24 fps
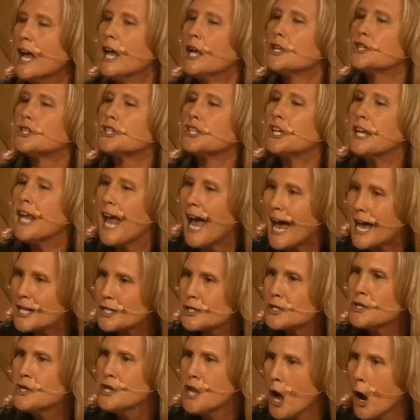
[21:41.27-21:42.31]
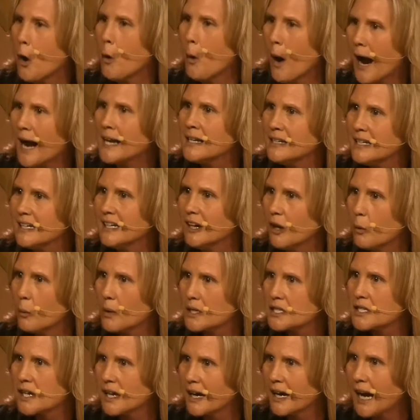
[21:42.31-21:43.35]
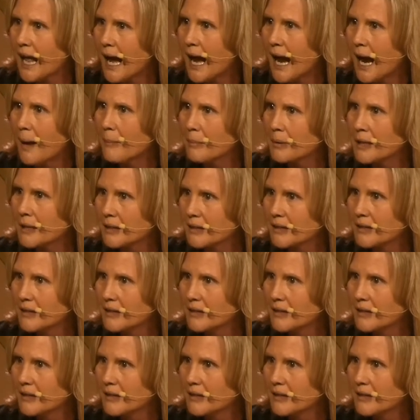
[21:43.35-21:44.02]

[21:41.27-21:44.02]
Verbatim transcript: she has no idea what's going to happen.